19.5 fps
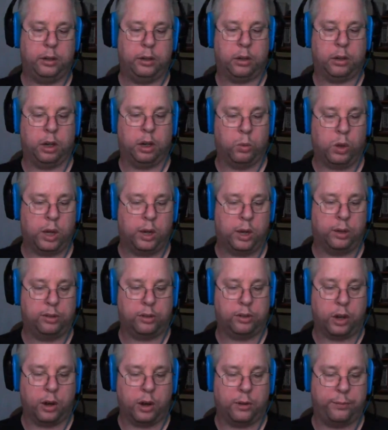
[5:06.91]
you're going to want to
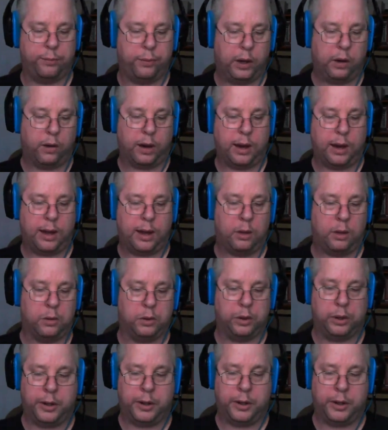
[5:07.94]
start figuring out,